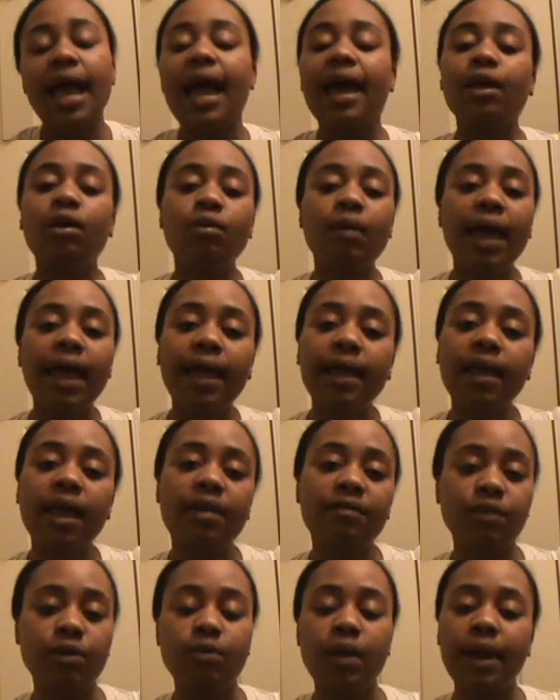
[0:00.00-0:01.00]
I don't hate
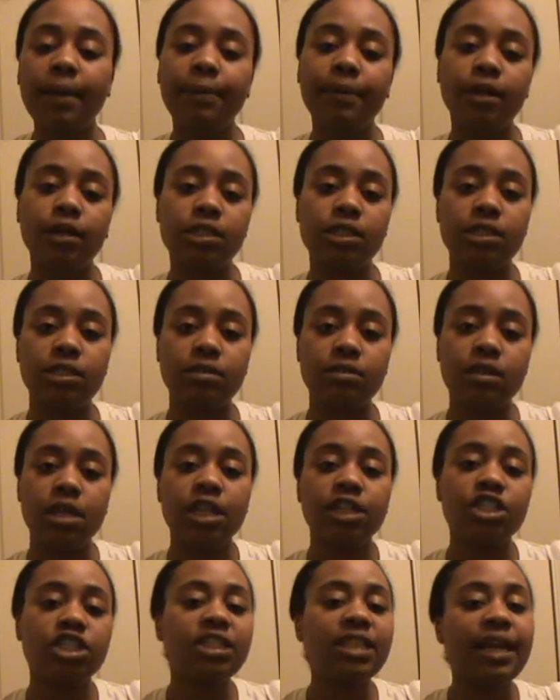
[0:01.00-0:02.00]
every white person.
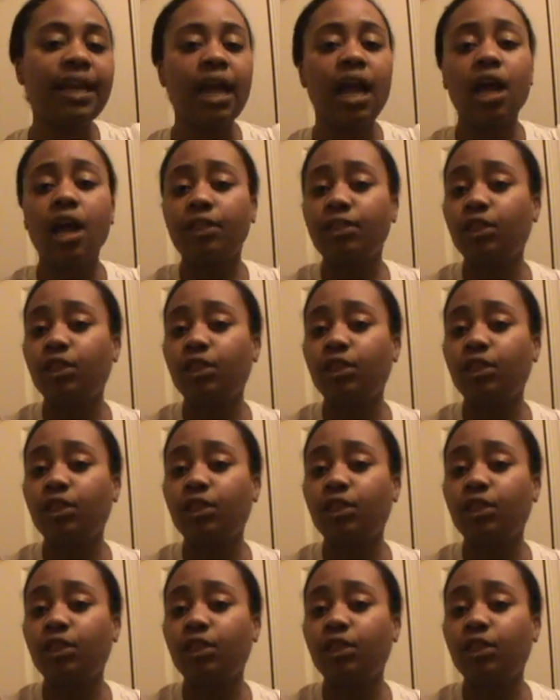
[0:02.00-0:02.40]
Just like